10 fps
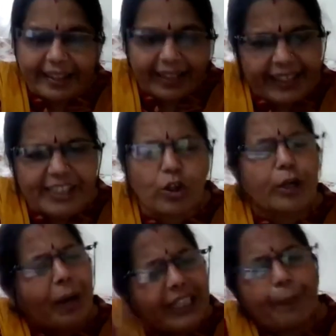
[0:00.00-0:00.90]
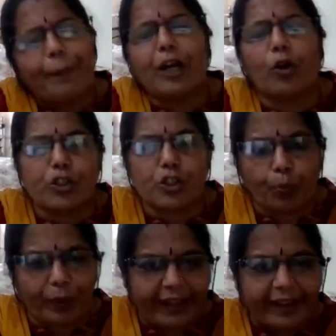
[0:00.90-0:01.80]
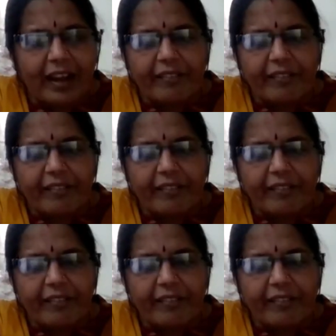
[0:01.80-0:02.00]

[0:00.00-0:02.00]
It has got multiple roles to play.